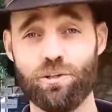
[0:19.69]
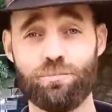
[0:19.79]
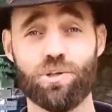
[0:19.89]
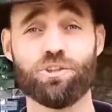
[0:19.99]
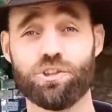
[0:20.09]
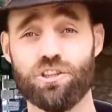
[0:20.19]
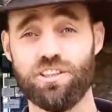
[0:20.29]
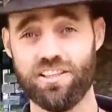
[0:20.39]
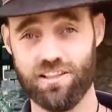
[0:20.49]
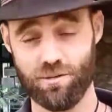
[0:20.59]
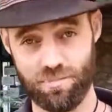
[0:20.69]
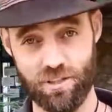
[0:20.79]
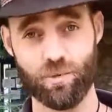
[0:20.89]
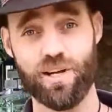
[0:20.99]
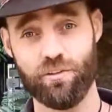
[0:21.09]
unbroken journey,
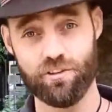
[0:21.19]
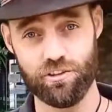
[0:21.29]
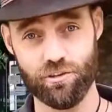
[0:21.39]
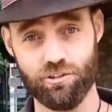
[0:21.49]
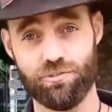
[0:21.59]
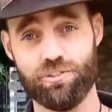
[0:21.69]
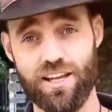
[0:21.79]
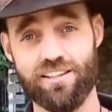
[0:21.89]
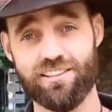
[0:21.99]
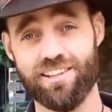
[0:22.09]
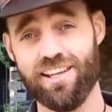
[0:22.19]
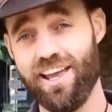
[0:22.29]
complete without the use of flight.